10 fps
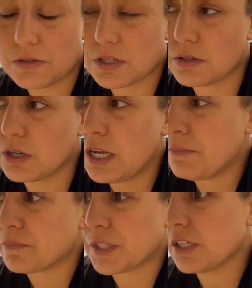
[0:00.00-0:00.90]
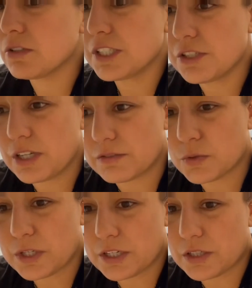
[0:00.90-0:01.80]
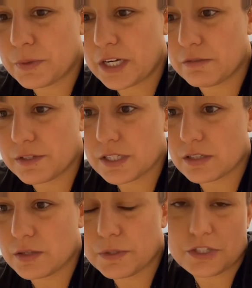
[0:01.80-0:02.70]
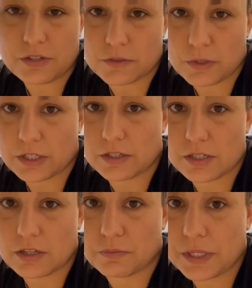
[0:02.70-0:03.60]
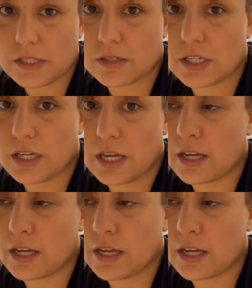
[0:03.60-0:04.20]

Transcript: So not only do you have to work on your body physically, but you have to work on yourself mentally.